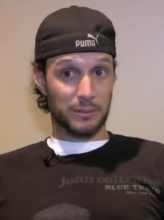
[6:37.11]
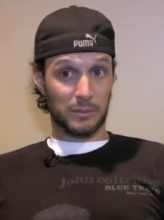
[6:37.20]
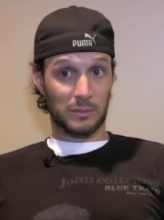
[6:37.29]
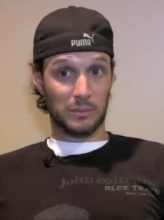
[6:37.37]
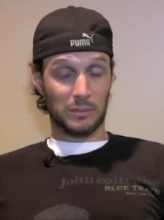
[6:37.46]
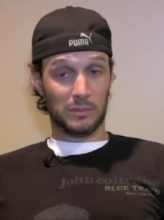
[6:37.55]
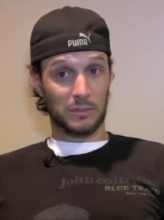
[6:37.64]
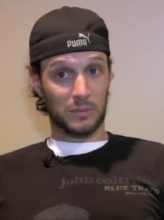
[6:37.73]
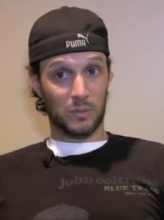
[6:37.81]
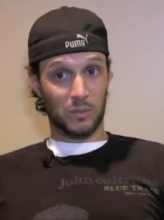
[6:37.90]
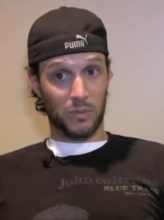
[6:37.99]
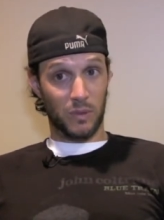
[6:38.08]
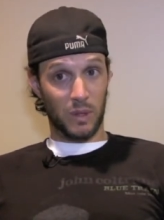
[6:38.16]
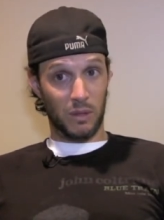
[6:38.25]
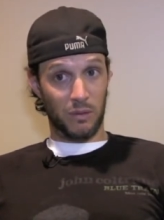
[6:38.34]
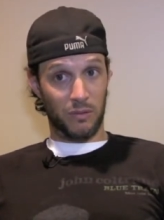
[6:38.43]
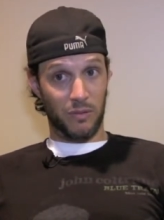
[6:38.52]
Oh, wow. That's,
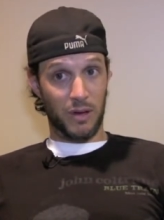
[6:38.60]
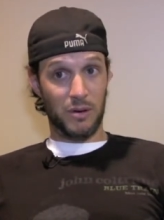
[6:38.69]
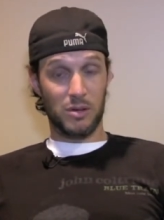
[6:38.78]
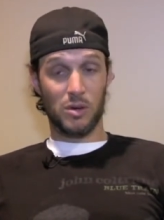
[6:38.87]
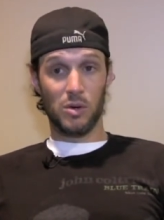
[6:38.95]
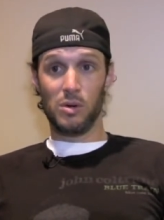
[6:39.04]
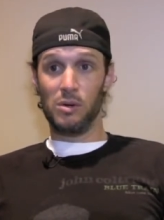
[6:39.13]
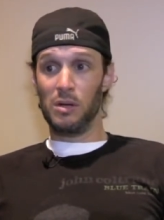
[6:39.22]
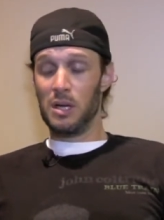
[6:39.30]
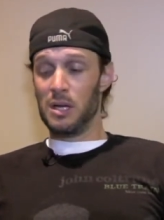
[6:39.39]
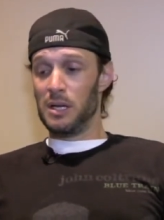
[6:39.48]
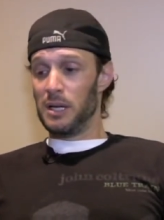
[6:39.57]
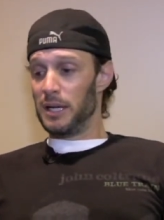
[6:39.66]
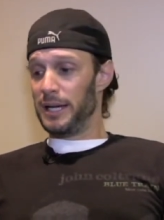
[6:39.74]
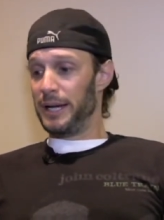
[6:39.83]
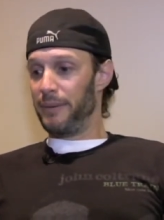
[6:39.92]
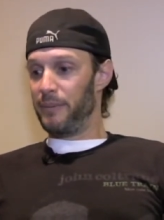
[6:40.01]
that's cool. Very cool.
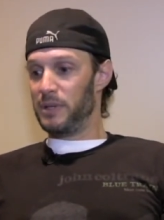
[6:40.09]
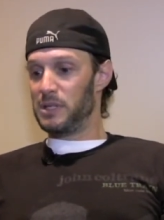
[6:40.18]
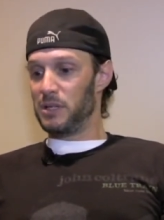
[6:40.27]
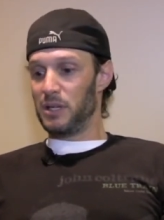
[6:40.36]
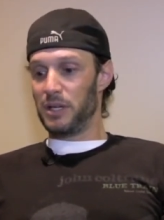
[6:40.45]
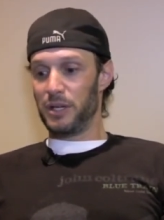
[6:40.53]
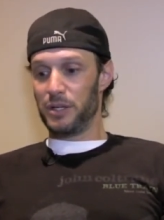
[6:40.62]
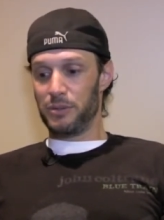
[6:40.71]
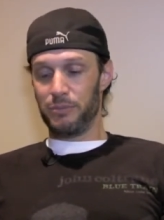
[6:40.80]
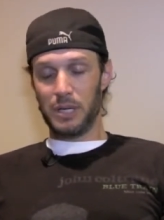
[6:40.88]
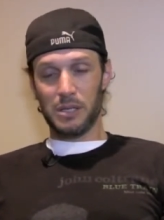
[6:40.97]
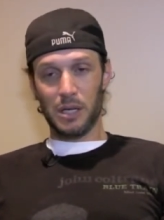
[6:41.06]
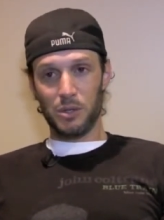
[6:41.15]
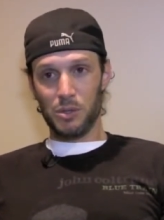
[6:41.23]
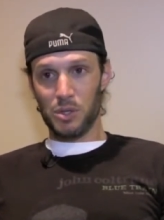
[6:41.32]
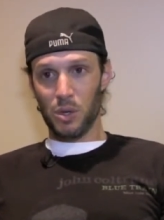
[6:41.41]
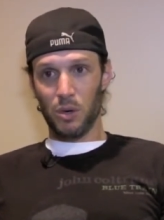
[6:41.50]
Um, it's a, based on a
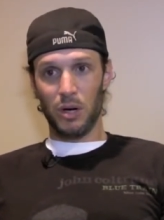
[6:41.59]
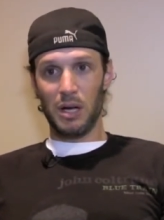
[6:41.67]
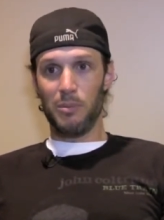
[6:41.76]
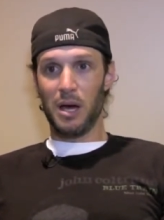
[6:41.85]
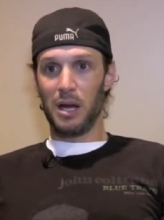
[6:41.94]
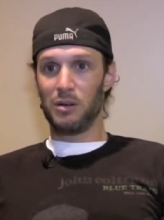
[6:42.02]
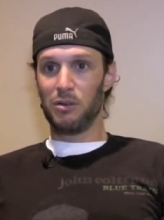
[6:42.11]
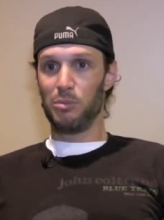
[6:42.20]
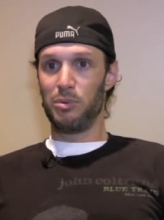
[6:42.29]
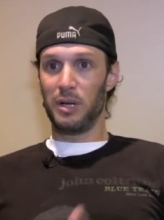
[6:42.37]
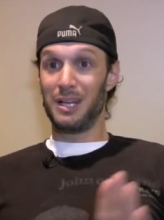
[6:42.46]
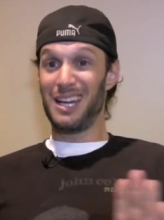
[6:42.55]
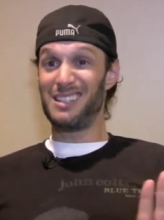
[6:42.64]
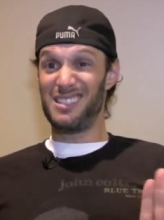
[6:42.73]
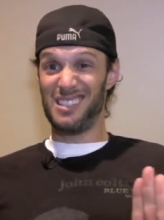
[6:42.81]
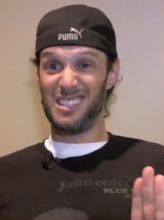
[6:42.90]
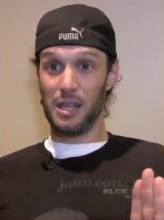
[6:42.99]
true story about a group of, in
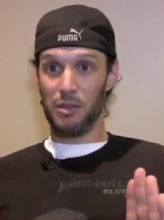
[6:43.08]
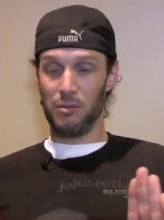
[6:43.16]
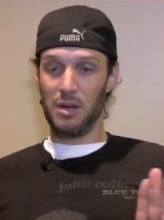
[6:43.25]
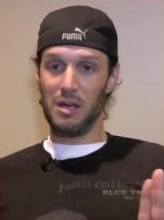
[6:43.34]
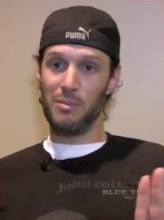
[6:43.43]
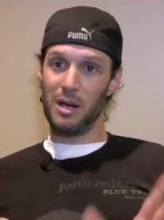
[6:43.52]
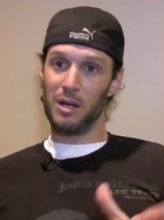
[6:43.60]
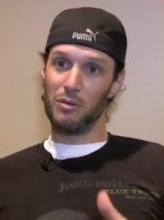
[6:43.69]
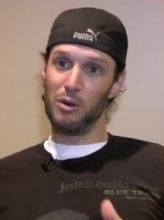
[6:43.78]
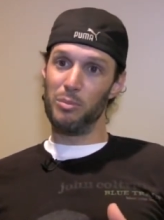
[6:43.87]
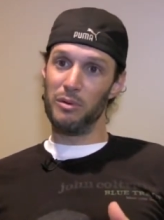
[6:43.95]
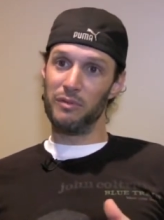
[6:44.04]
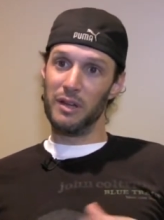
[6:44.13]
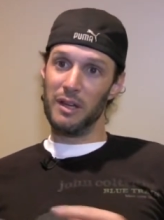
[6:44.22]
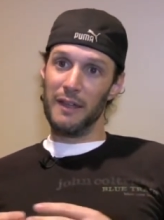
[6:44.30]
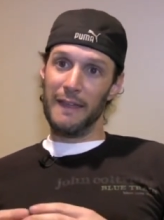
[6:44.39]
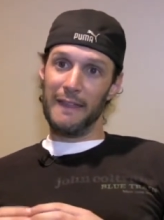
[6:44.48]
nineteen sixty-three, about a group of
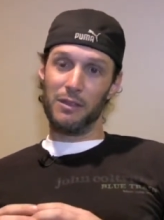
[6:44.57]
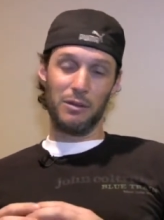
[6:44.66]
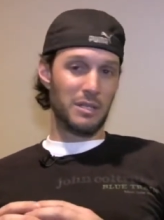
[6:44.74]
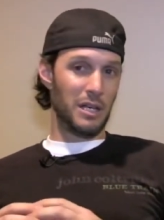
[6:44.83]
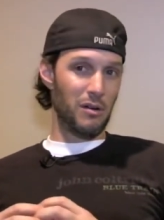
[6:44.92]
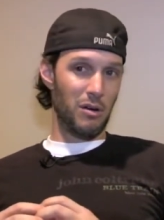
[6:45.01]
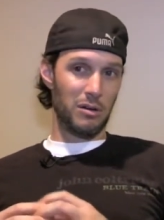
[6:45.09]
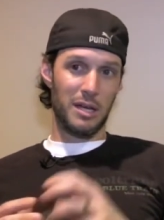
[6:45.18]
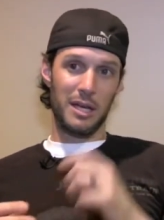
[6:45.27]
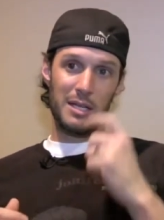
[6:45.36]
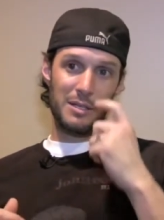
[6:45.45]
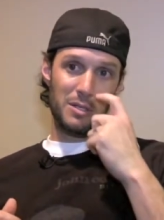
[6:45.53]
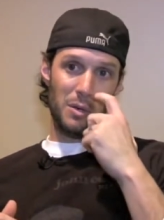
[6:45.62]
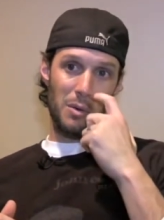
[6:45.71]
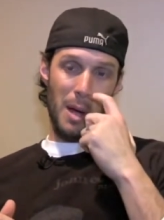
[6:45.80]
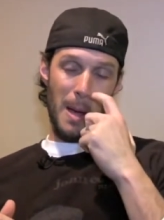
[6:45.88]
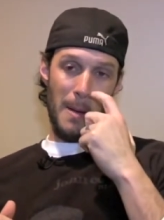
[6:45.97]
thirteen-year-old kids
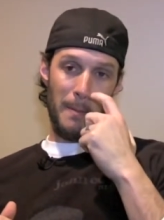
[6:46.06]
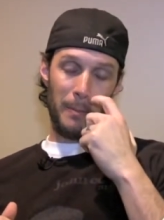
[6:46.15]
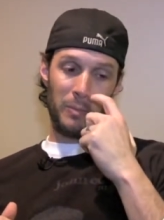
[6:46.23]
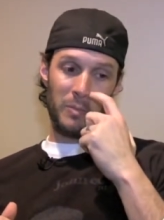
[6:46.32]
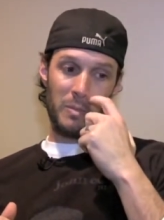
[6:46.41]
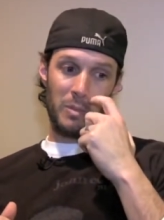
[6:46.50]
who um,